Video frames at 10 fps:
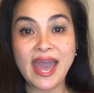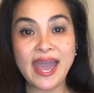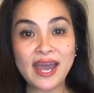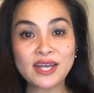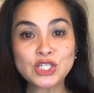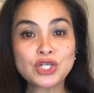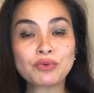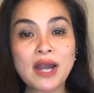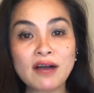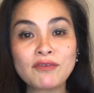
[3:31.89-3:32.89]
and
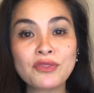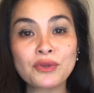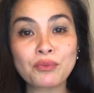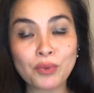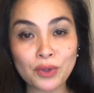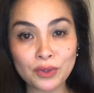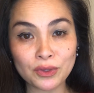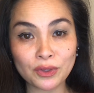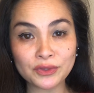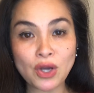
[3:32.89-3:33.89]
travel the
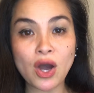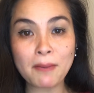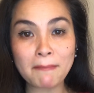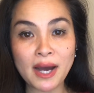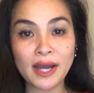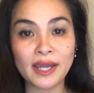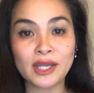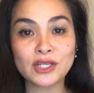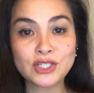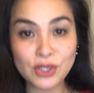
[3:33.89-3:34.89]
world on
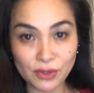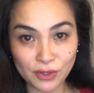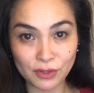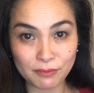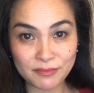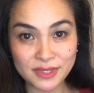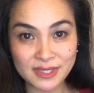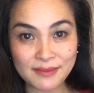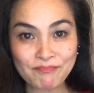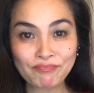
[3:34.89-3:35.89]
my terms.